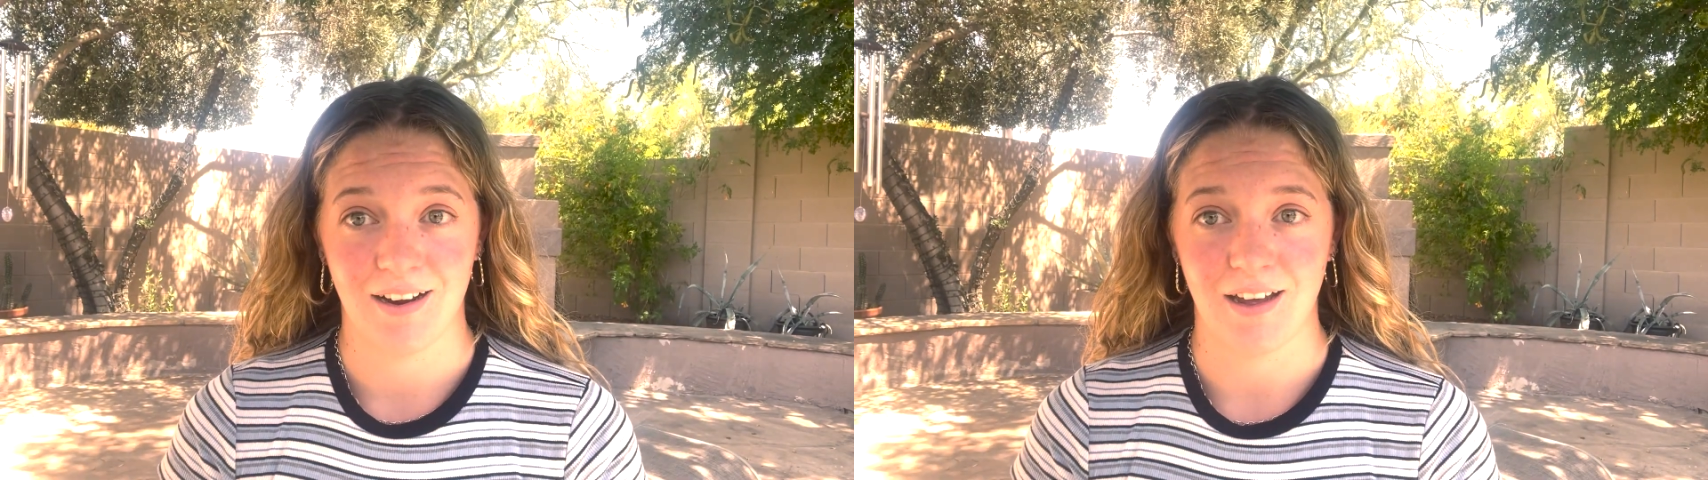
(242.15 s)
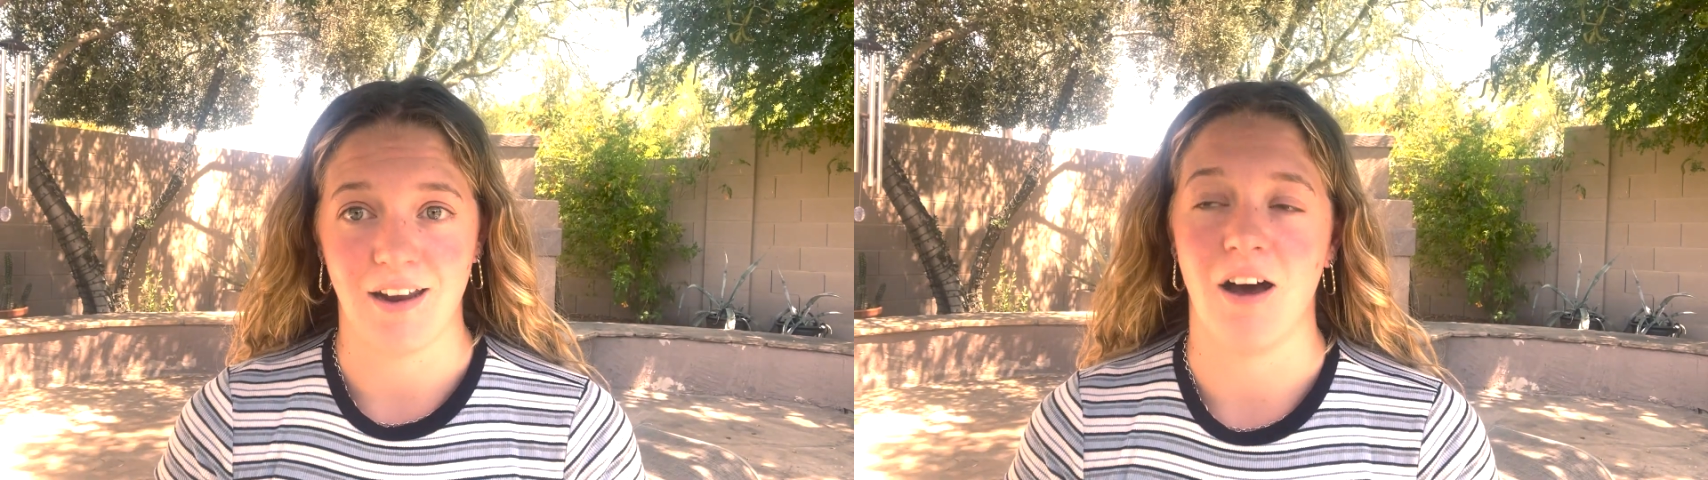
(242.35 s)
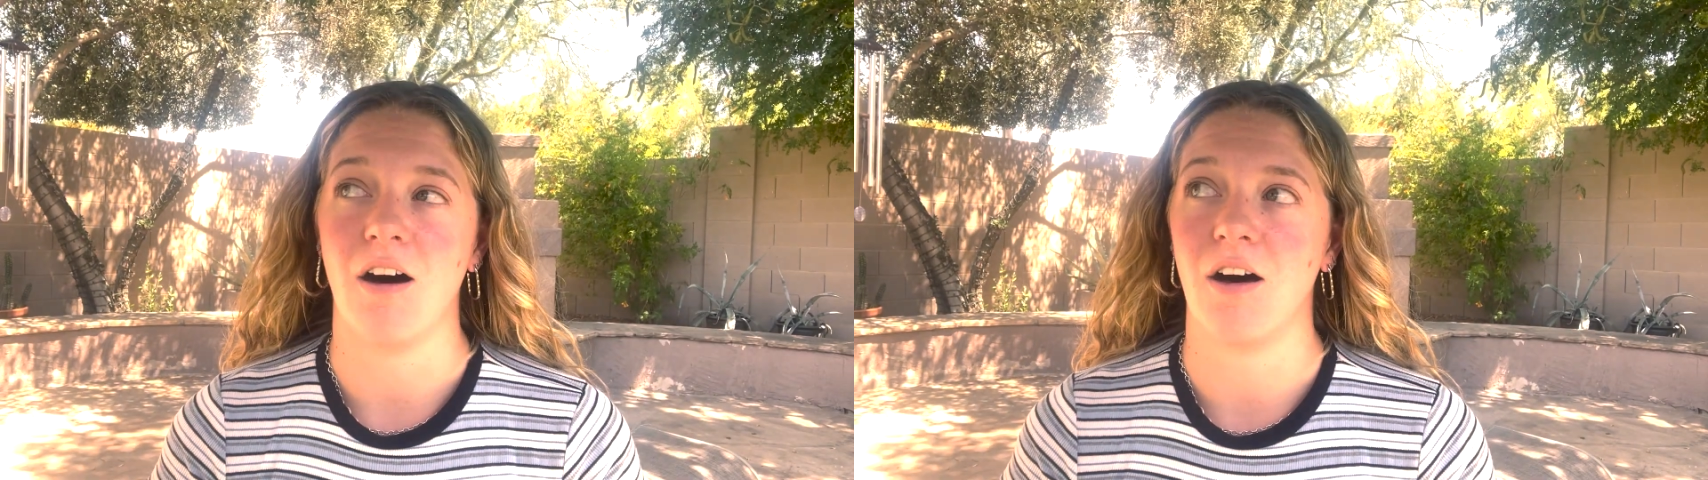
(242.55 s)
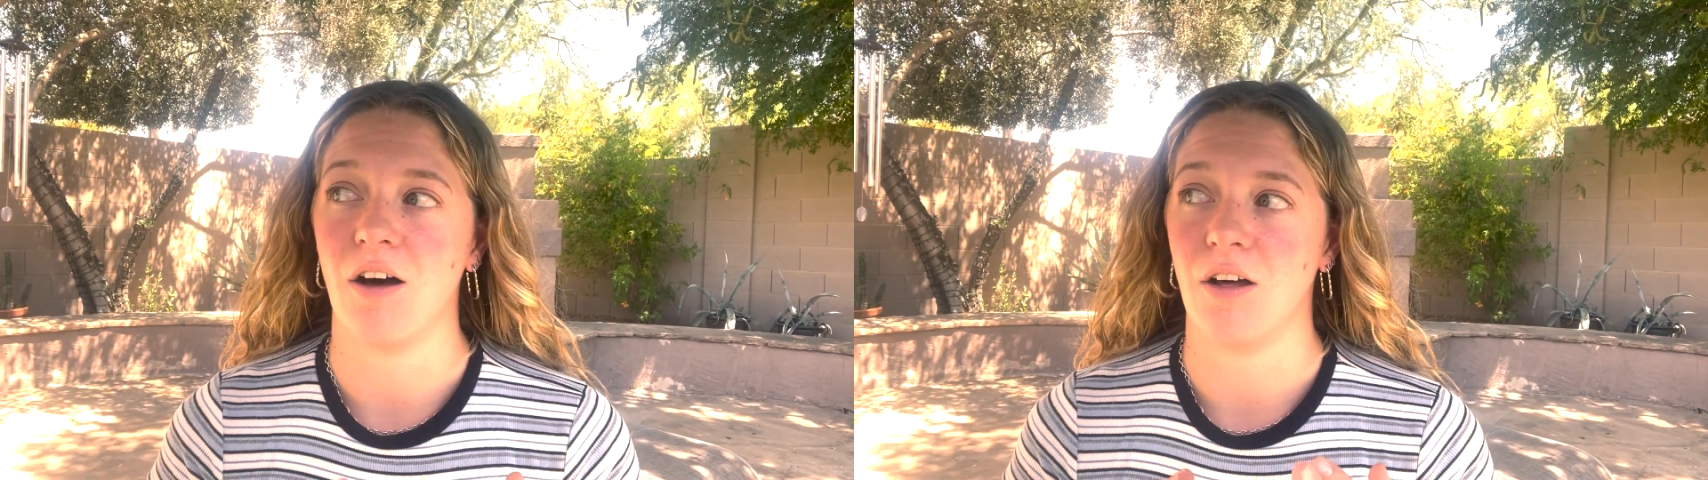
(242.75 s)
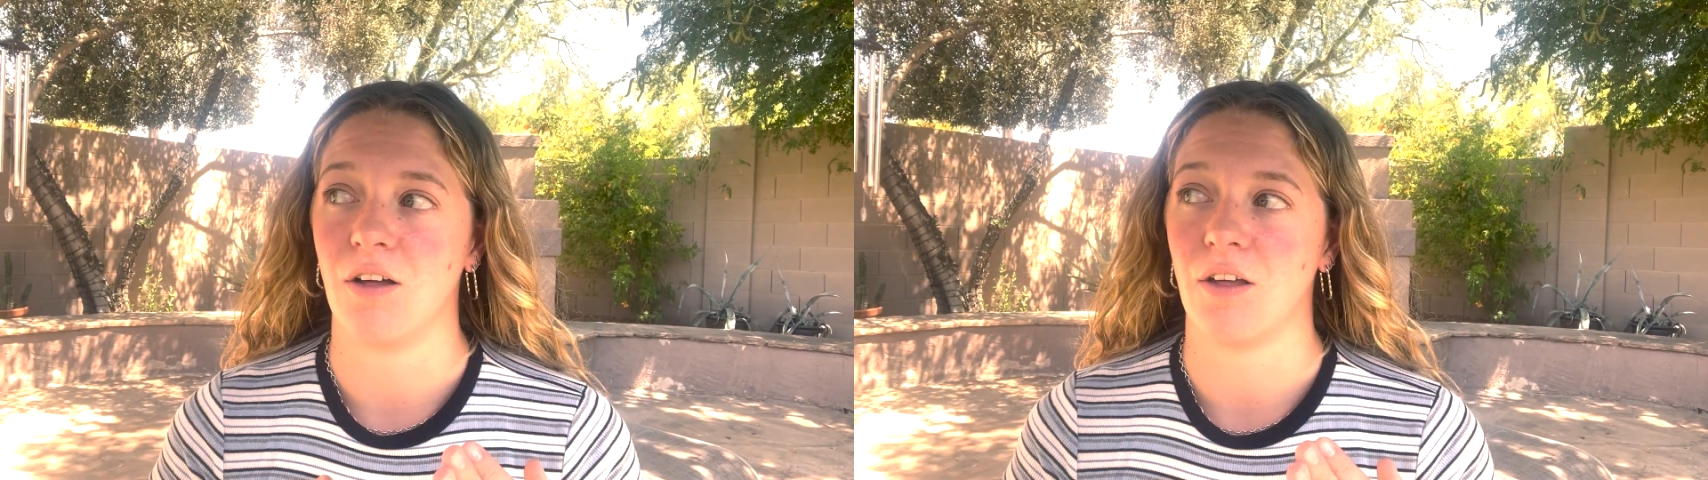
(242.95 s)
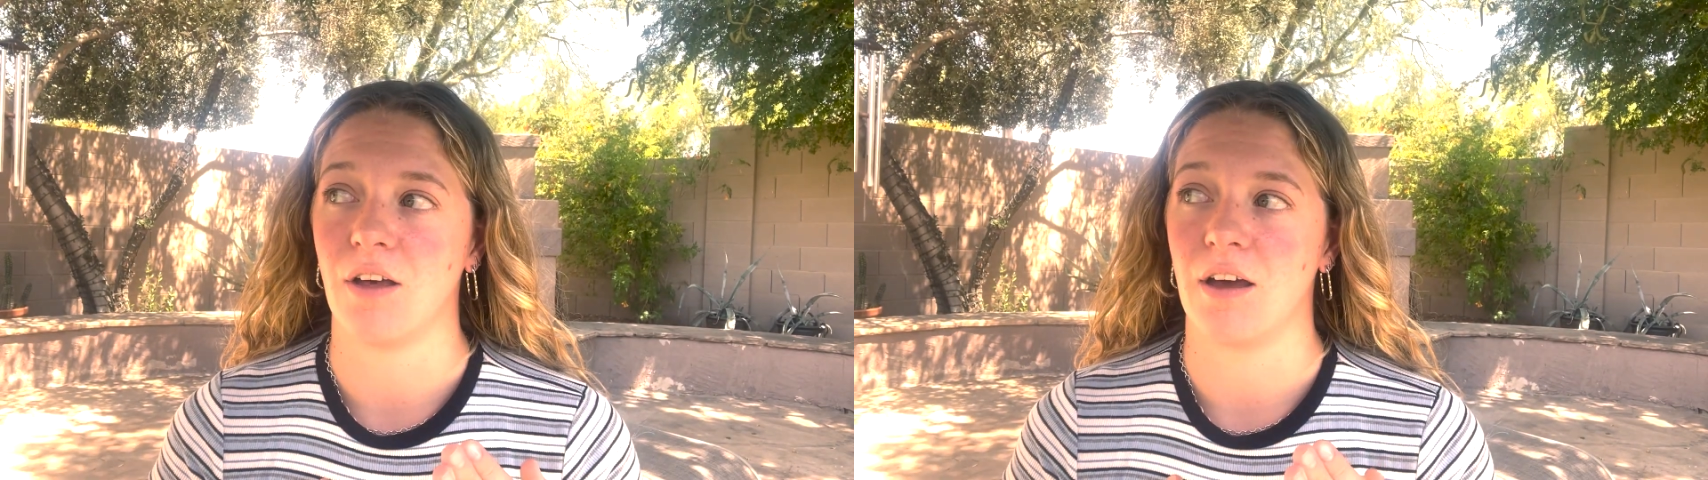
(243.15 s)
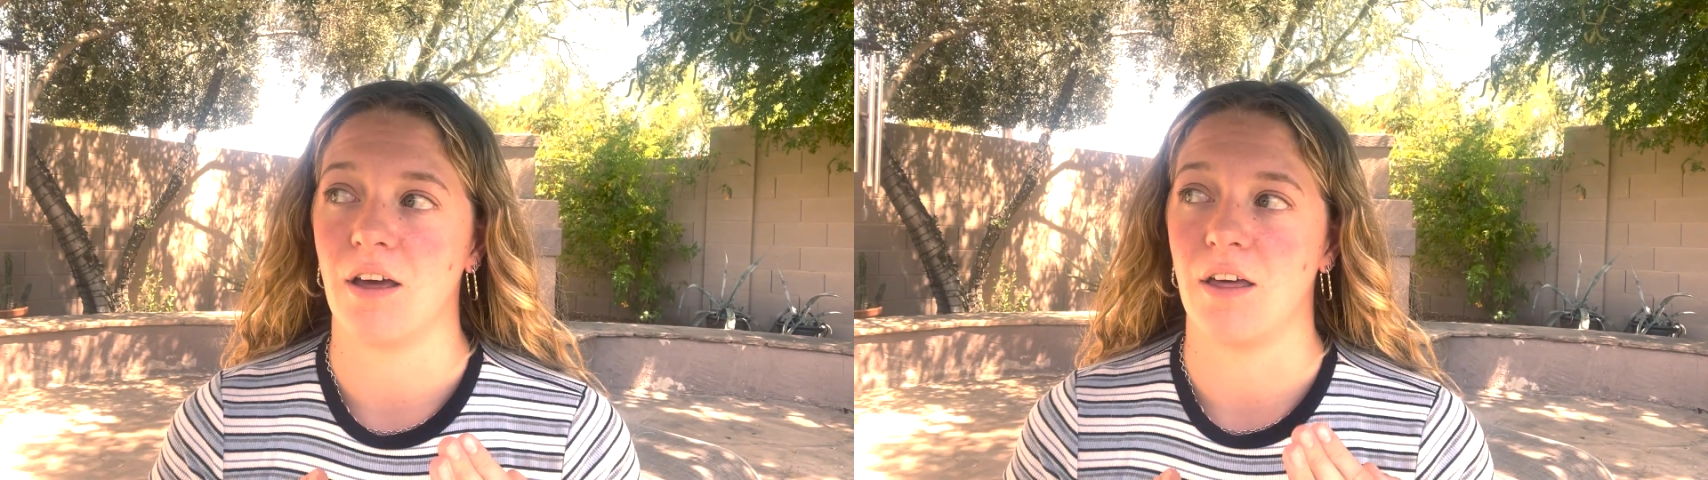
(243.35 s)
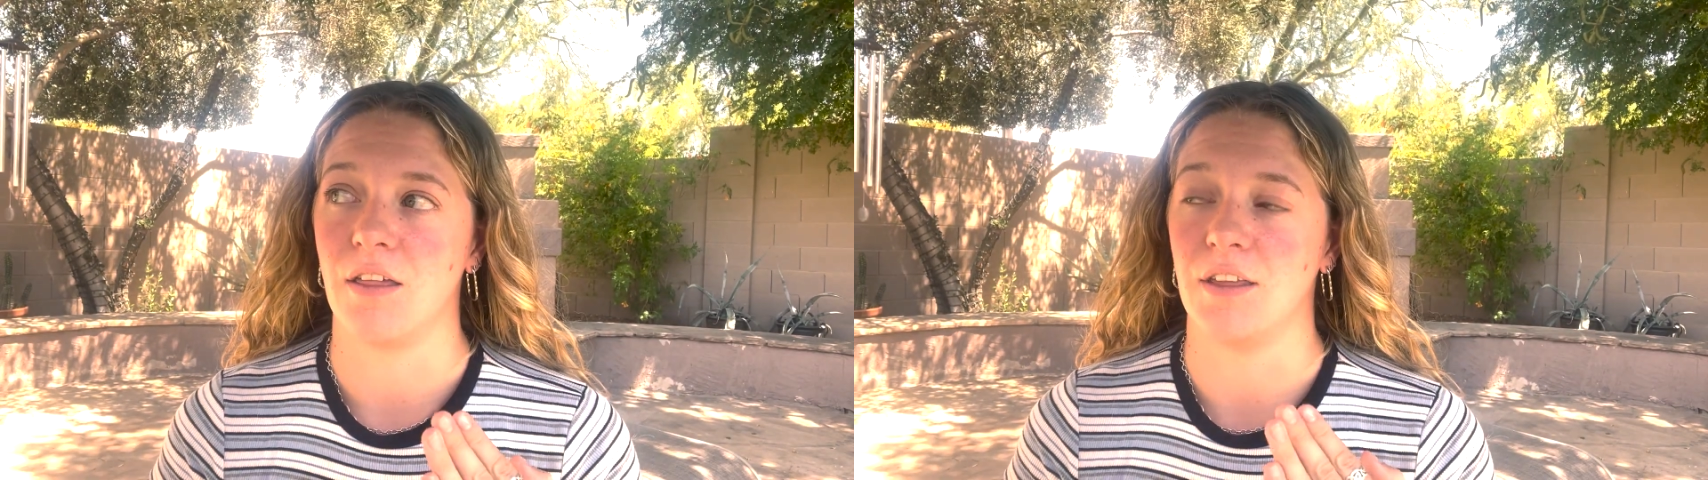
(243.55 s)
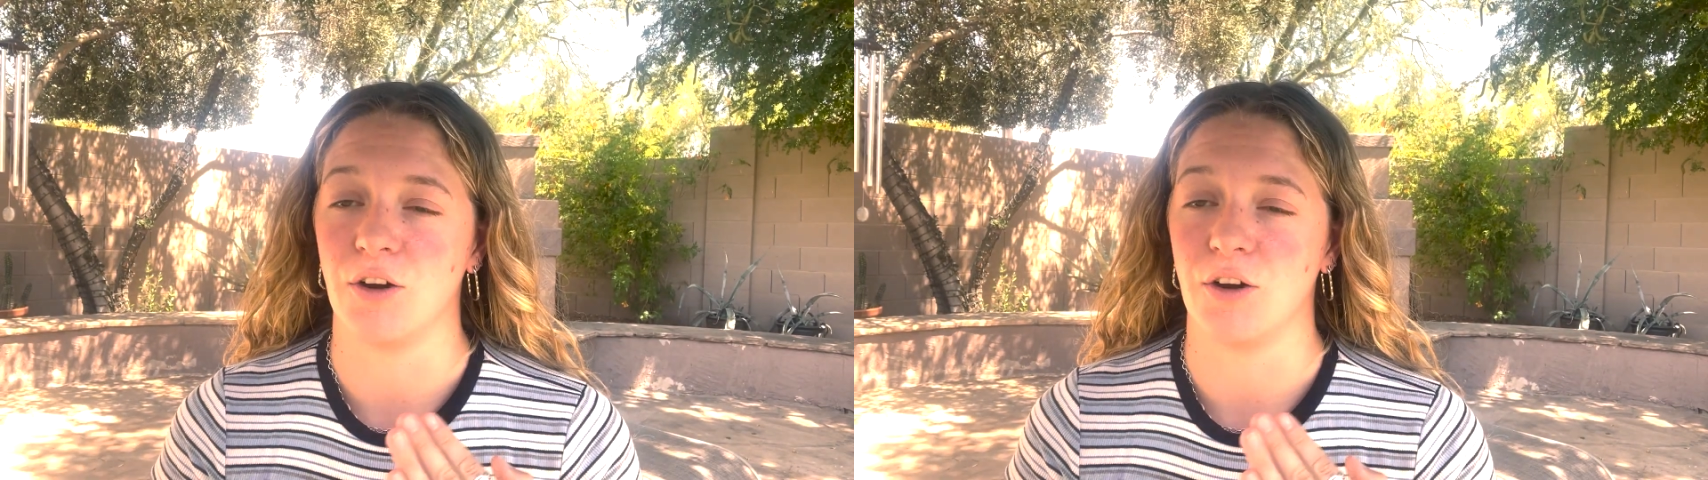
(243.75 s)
and all the